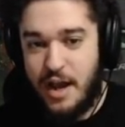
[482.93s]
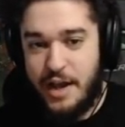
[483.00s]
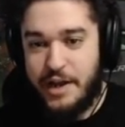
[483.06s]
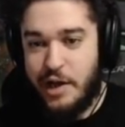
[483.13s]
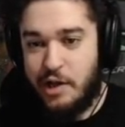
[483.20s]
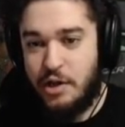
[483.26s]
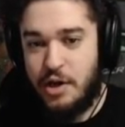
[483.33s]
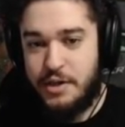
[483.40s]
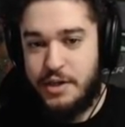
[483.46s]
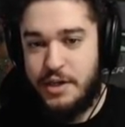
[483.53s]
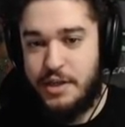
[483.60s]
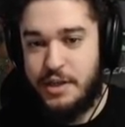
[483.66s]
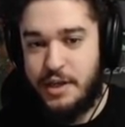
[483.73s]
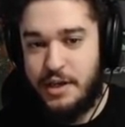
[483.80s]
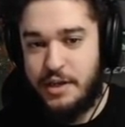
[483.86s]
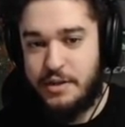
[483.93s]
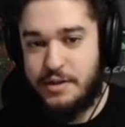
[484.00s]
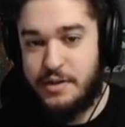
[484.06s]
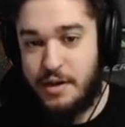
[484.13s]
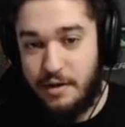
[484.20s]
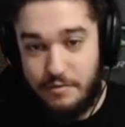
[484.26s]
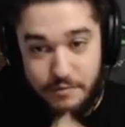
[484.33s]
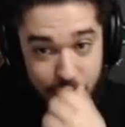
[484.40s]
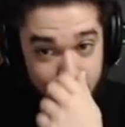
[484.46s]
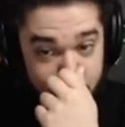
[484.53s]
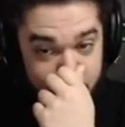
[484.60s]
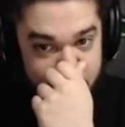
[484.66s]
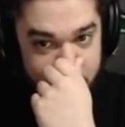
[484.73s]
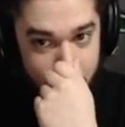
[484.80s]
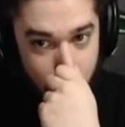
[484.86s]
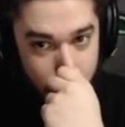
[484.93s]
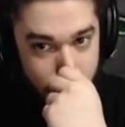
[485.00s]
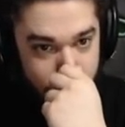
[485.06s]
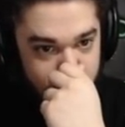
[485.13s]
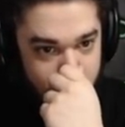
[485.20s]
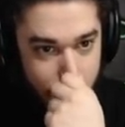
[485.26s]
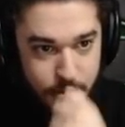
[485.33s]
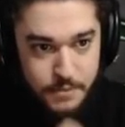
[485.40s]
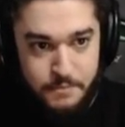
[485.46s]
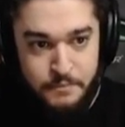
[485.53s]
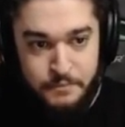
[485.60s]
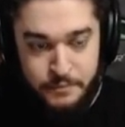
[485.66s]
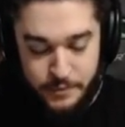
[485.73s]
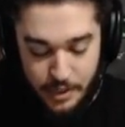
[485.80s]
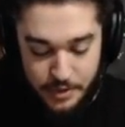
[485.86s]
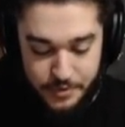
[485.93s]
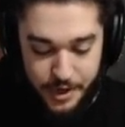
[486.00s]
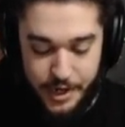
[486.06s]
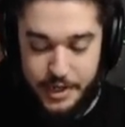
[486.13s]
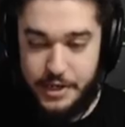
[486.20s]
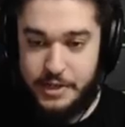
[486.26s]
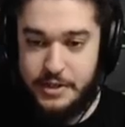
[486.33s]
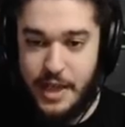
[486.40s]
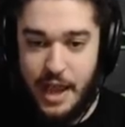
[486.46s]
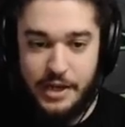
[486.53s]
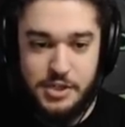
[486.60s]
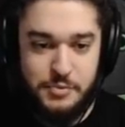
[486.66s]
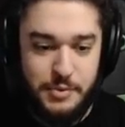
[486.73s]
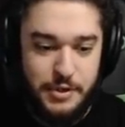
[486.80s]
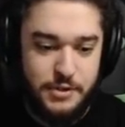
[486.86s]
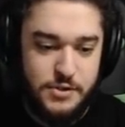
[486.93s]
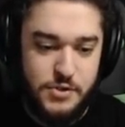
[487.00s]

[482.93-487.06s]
I got lucky and hit uh, fire exposure, and then I hit attack speed.